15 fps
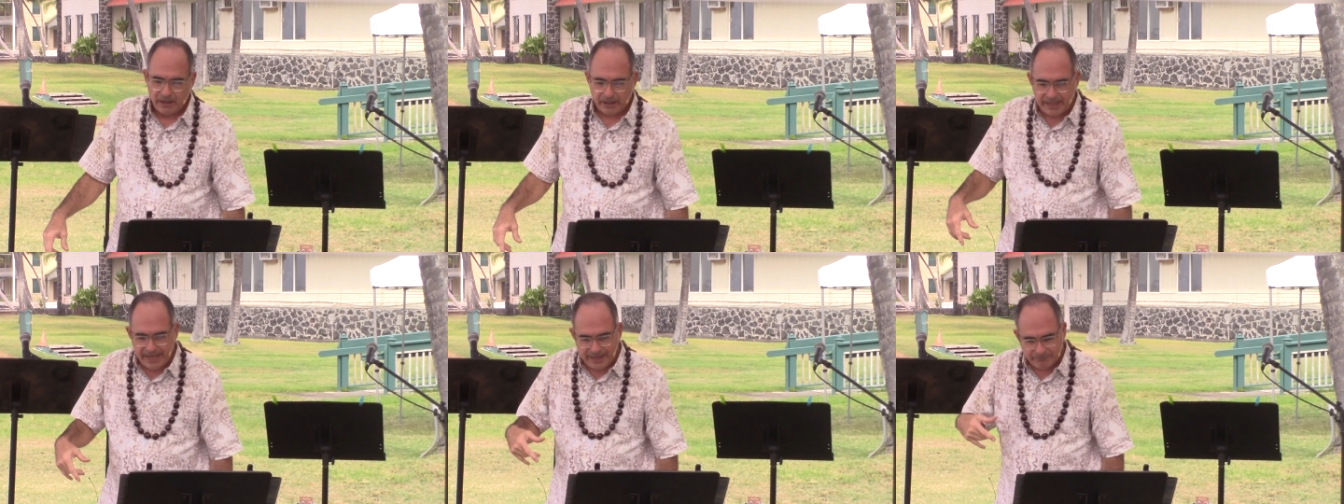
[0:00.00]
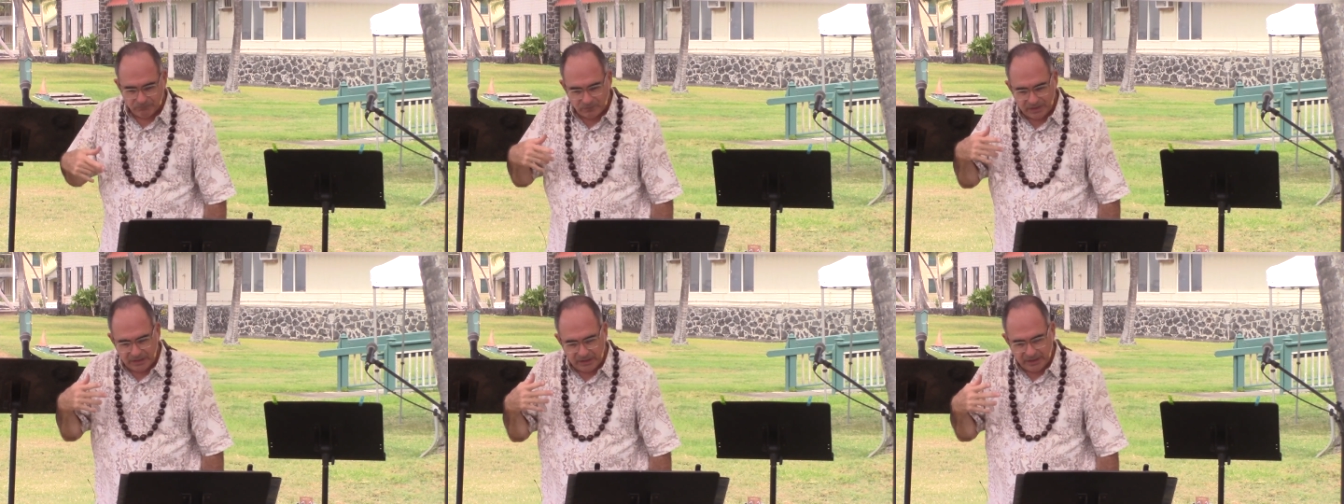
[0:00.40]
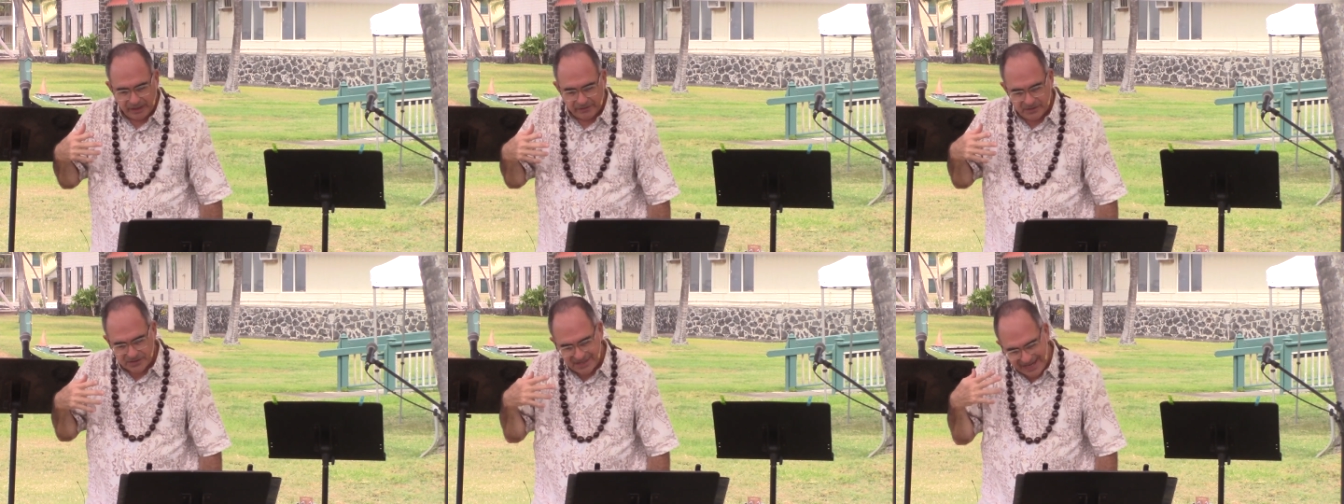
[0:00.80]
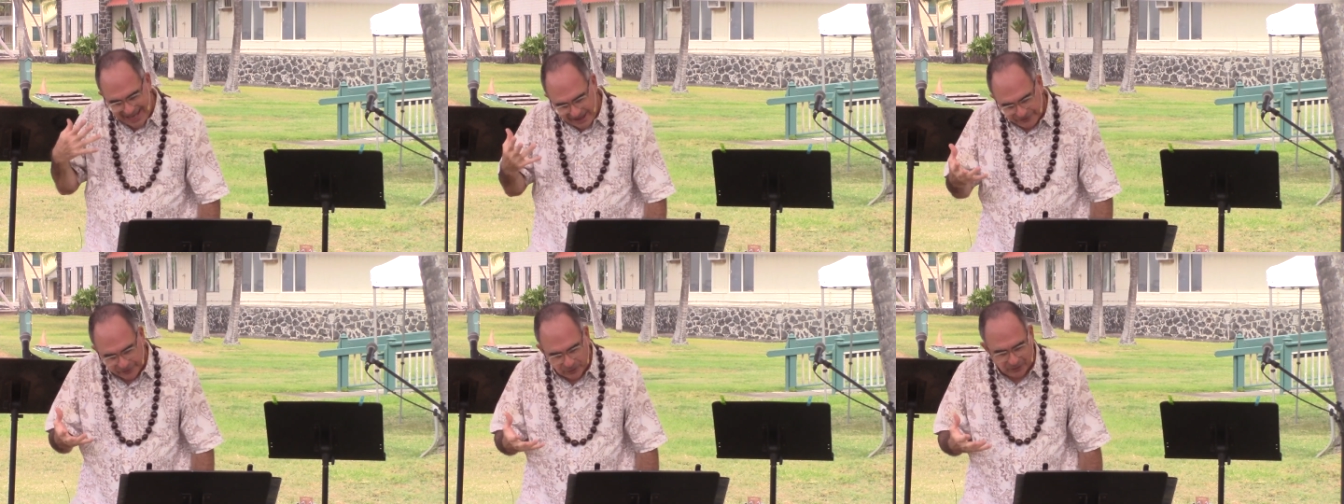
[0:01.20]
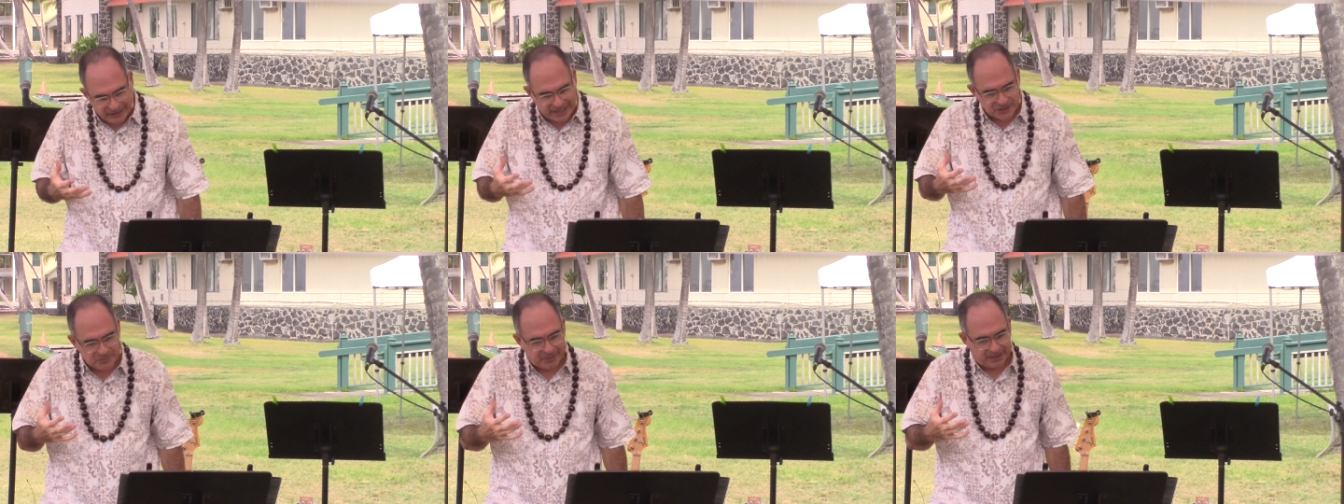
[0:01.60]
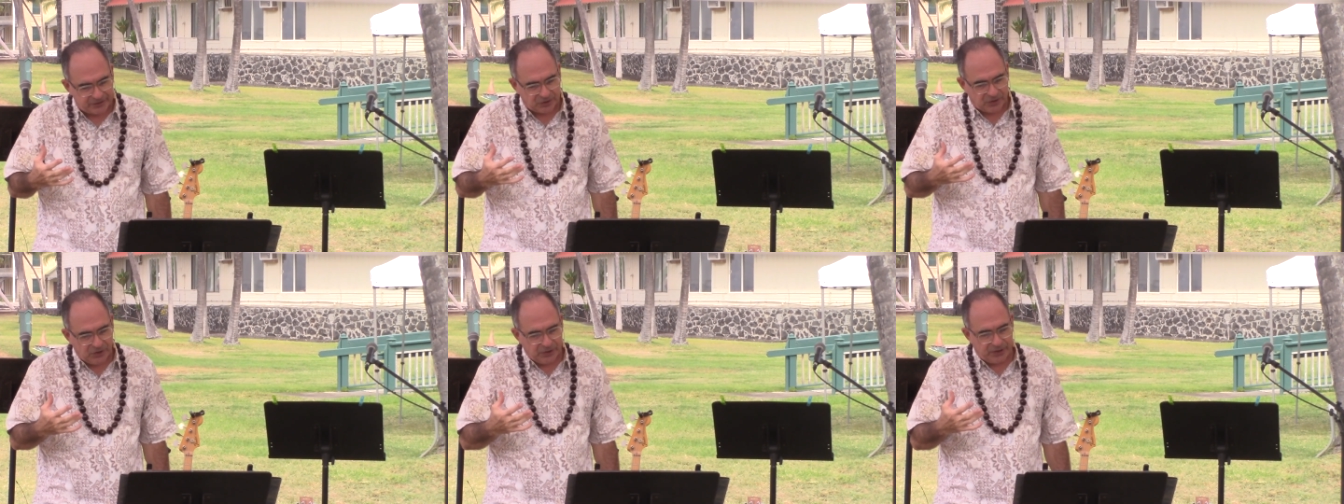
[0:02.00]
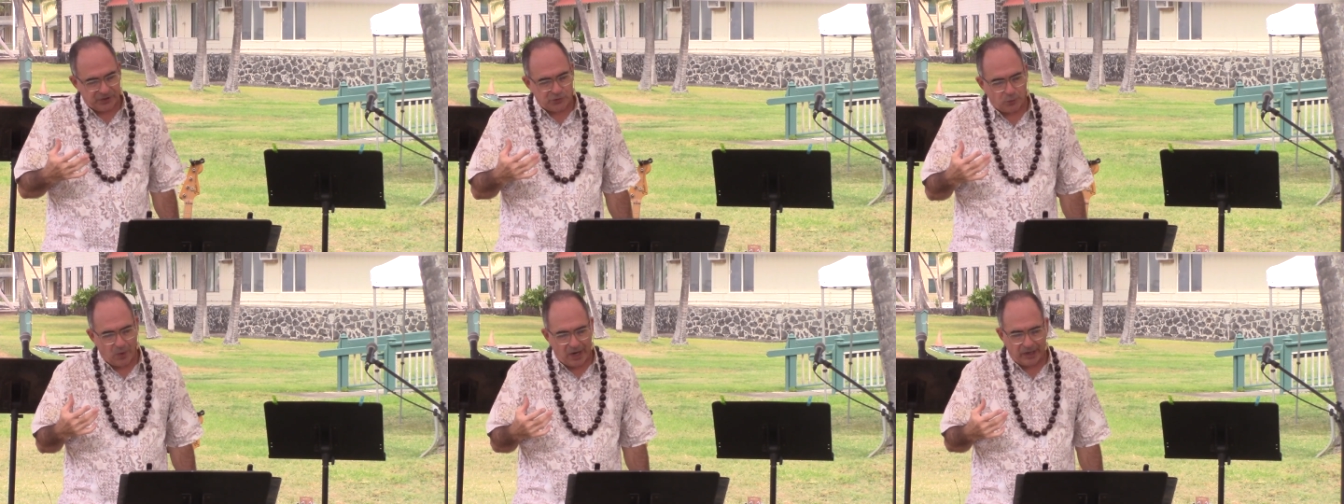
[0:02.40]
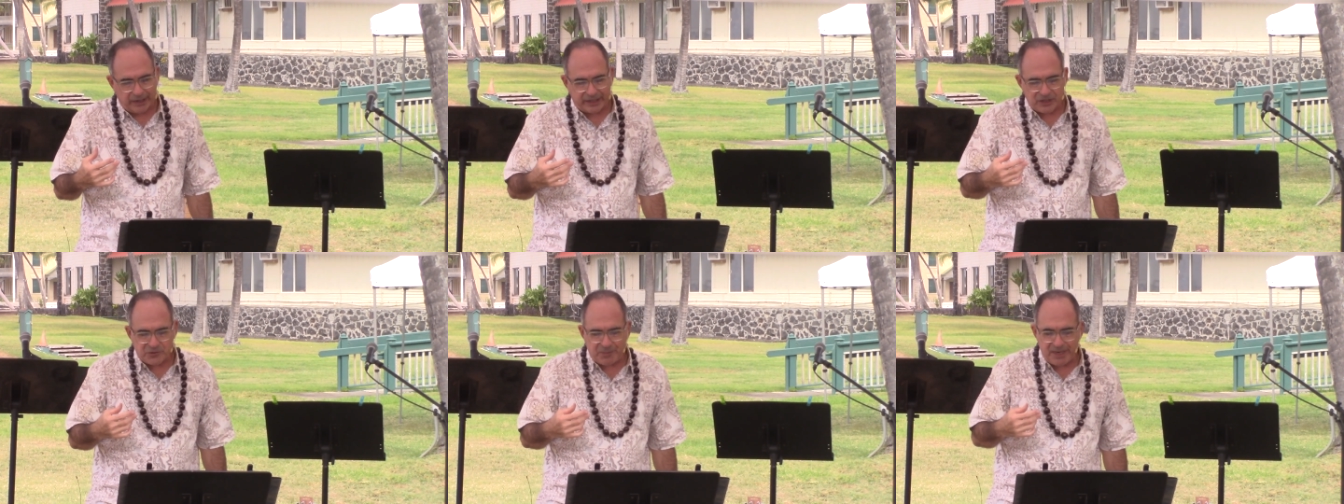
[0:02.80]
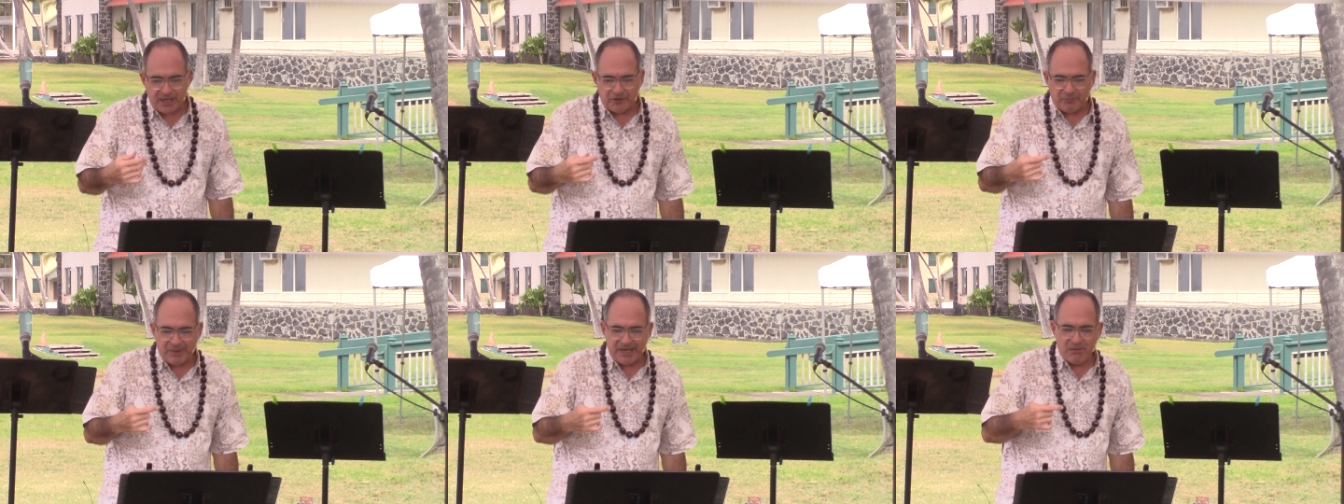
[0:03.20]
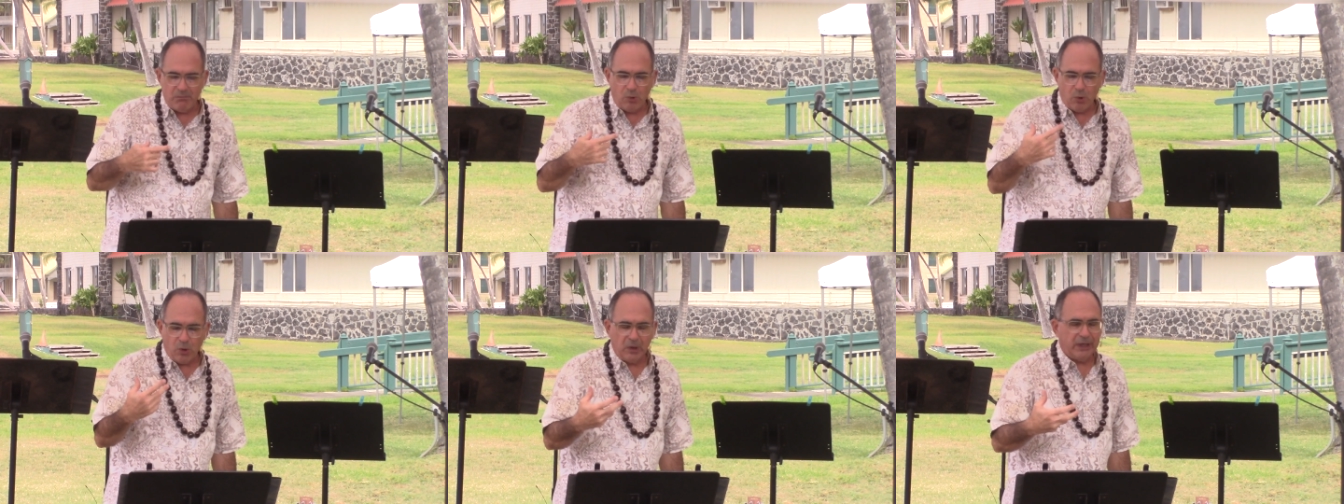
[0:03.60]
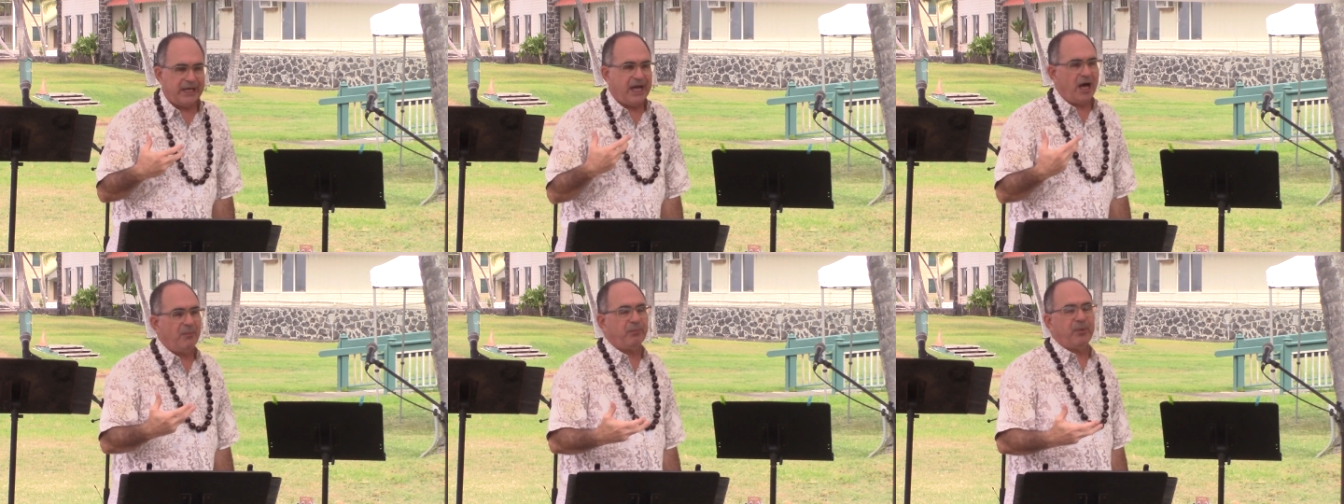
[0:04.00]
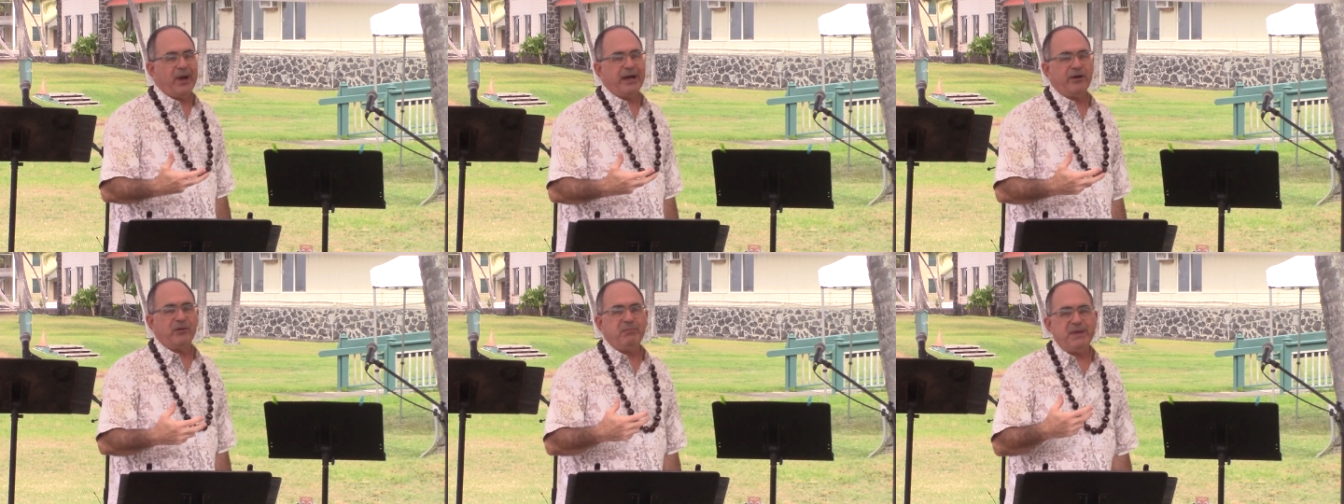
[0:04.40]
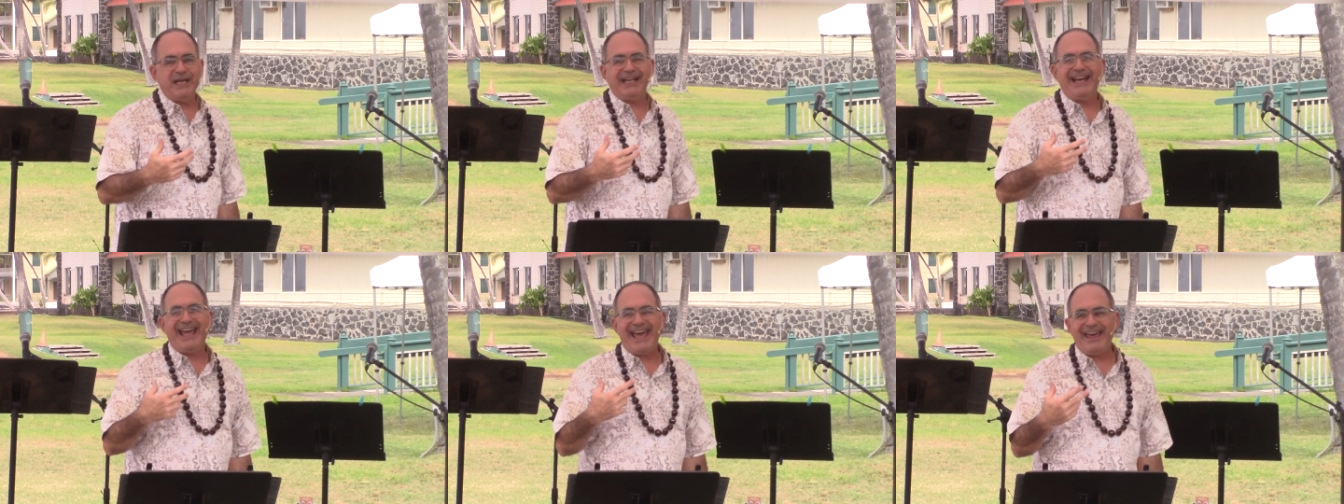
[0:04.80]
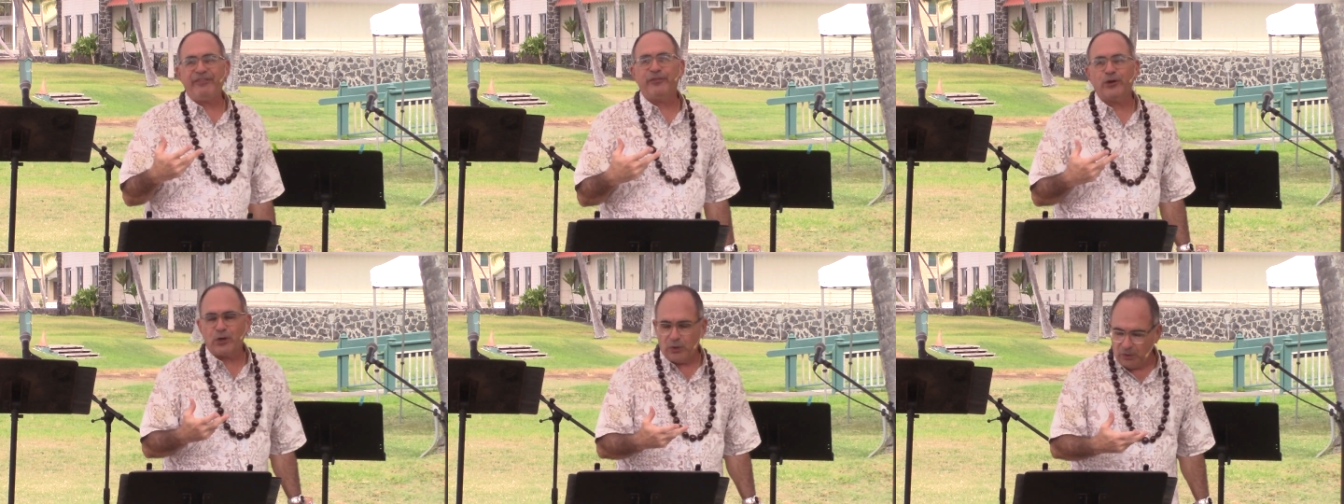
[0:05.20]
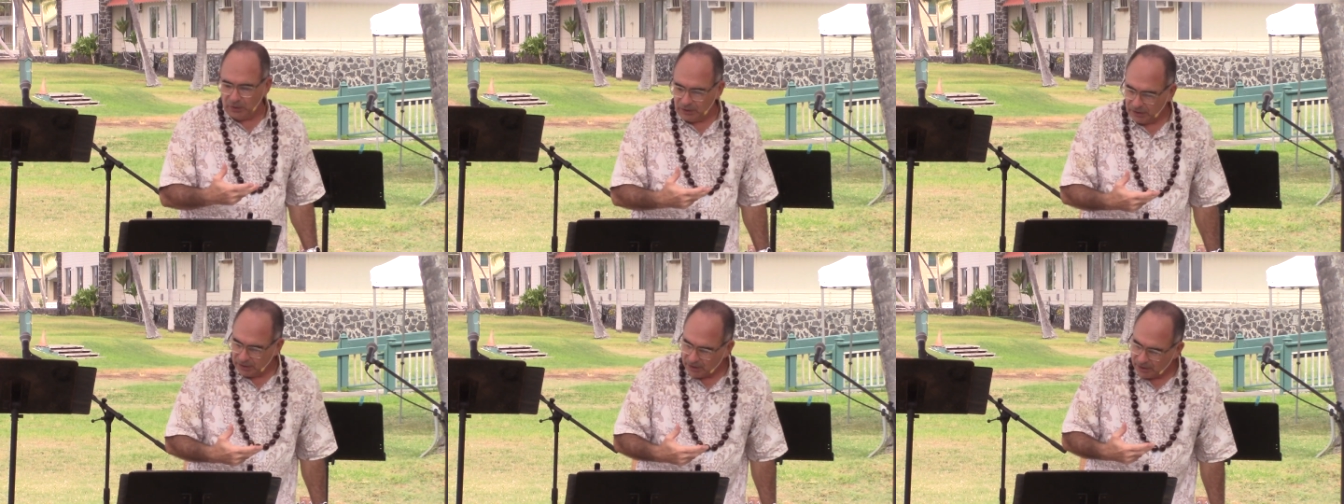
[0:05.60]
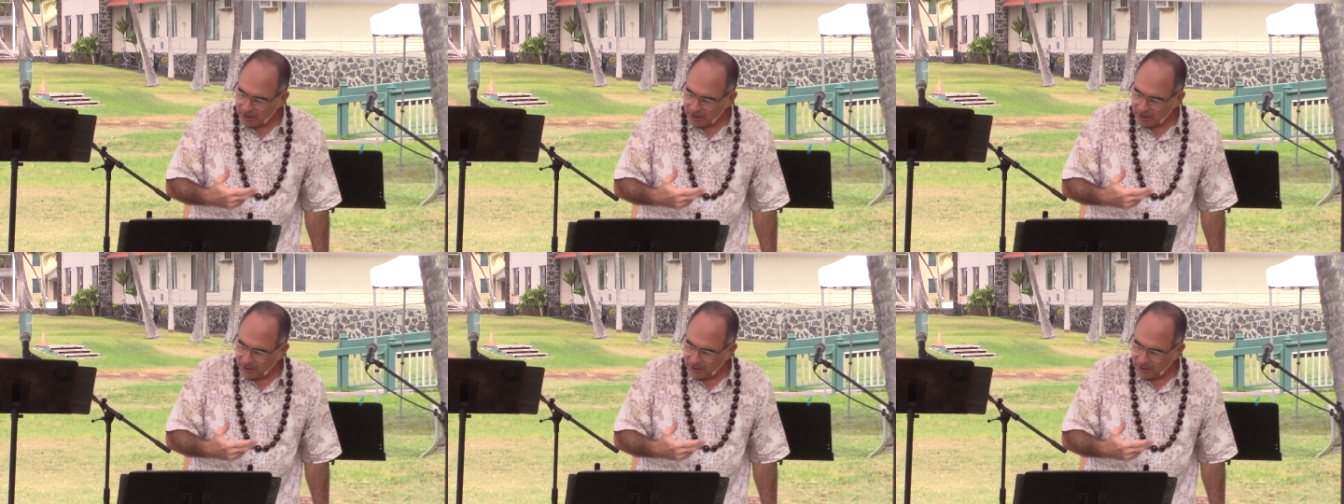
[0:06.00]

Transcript: Again, there's an ethical aspect to good as well. It can speak of being morally upright or being an ethical